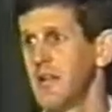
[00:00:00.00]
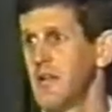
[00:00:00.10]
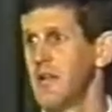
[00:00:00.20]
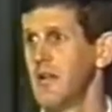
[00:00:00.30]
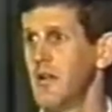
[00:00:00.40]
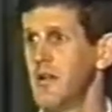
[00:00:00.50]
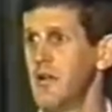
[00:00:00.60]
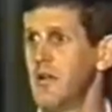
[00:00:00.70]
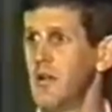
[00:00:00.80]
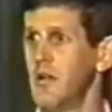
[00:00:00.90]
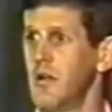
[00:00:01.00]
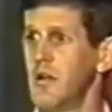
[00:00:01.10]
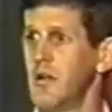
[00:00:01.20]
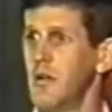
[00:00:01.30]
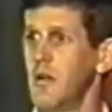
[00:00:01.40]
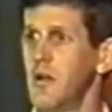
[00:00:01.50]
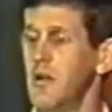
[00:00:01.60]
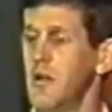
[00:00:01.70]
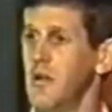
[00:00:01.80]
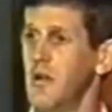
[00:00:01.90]

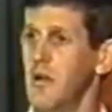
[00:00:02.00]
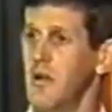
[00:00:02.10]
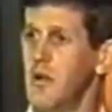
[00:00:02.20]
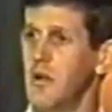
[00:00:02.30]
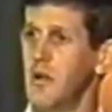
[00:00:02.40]
(silence)